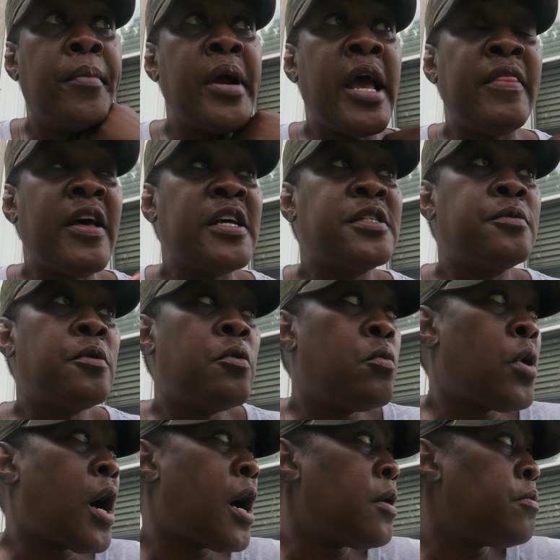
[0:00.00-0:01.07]
And that's
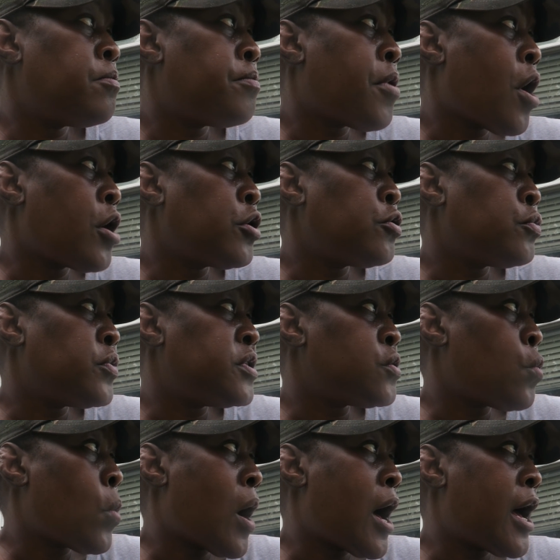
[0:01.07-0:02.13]
part of the
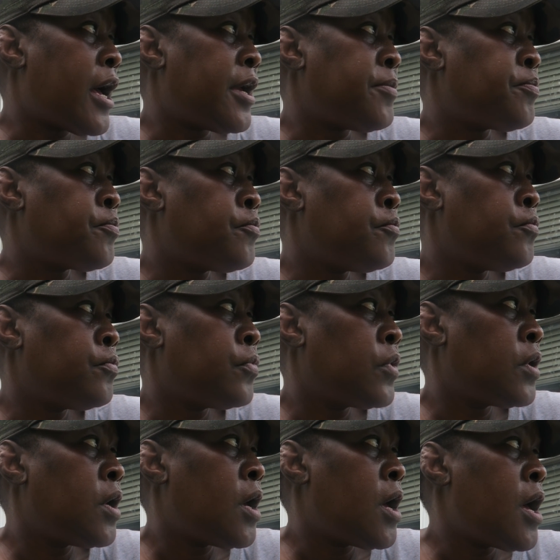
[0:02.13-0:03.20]
reason why
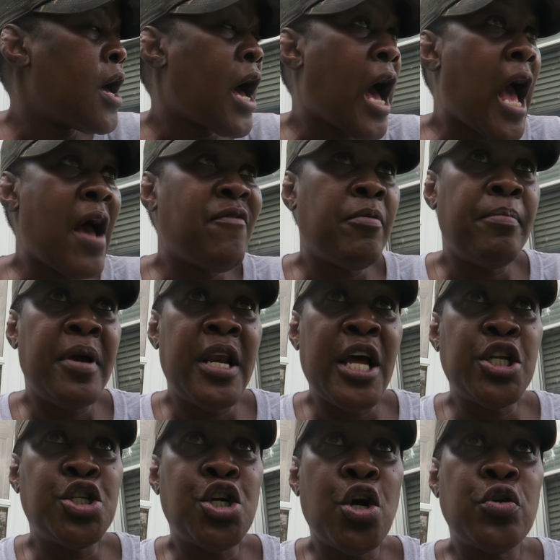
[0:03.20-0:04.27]
I haven't been
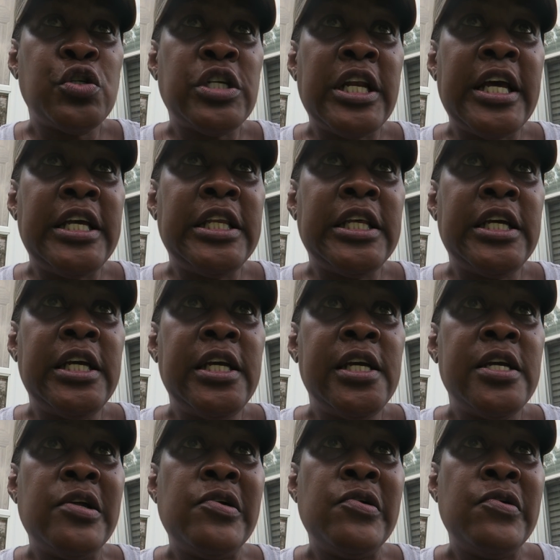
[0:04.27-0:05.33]
at church lately.
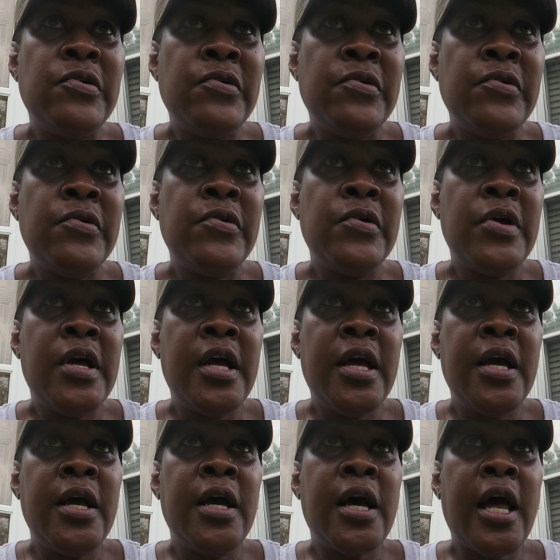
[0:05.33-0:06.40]

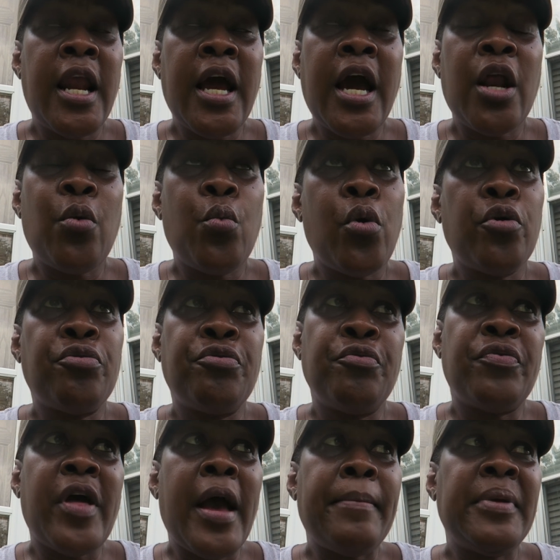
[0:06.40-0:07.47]
And I gotta work
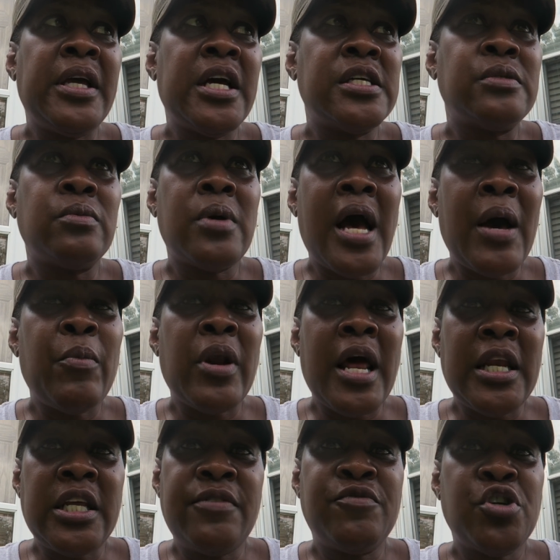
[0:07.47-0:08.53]
through that, because when
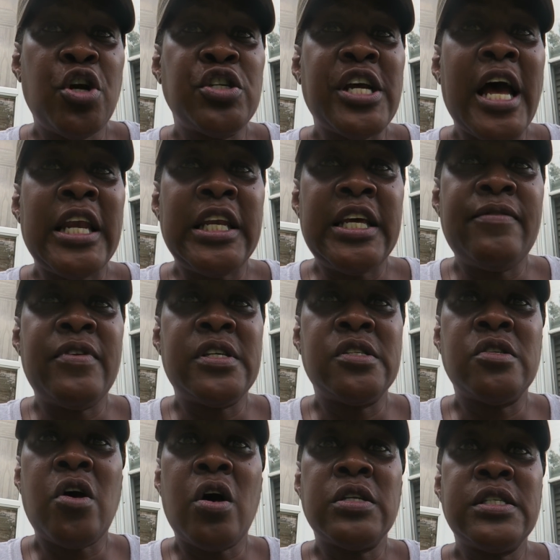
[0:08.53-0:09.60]
I leave church, I leave
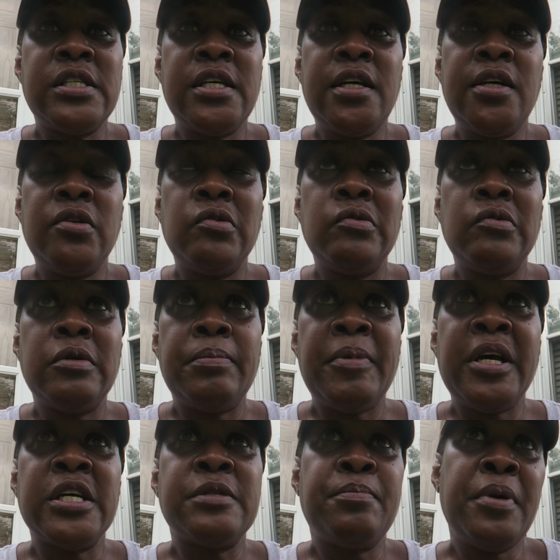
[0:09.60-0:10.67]
exhausted.
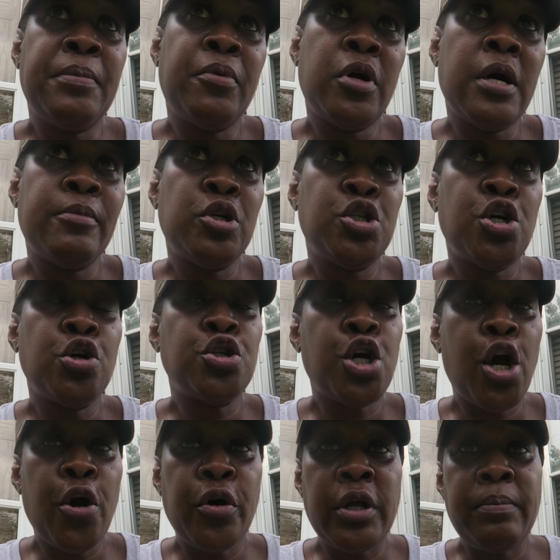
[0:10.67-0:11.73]
Because people come to church
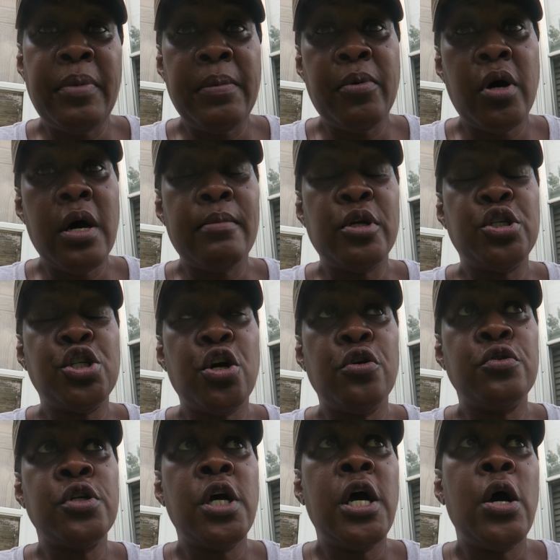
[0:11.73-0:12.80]
hurting. People come to
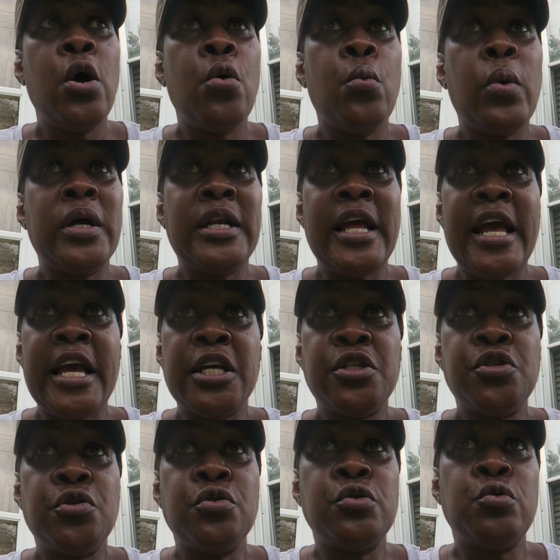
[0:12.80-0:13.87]
church wanting
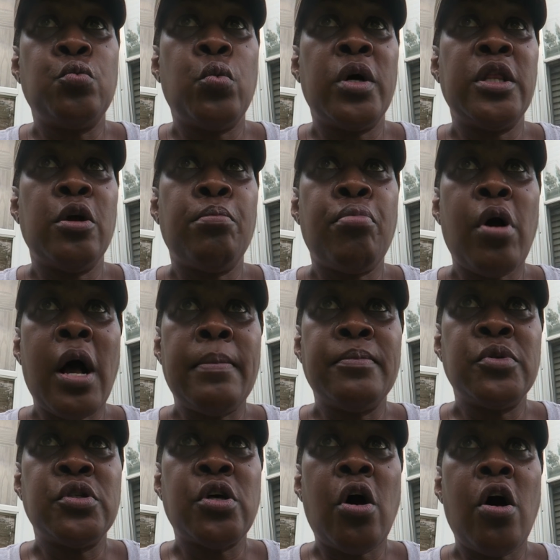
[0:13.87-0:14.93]
answers, wanting their
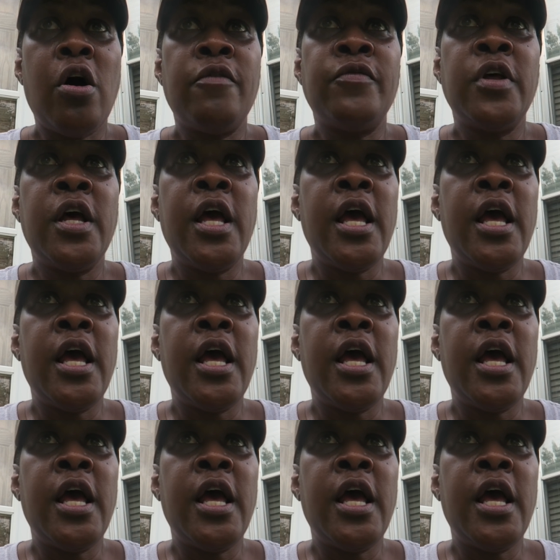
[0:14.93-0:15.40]
problems solved.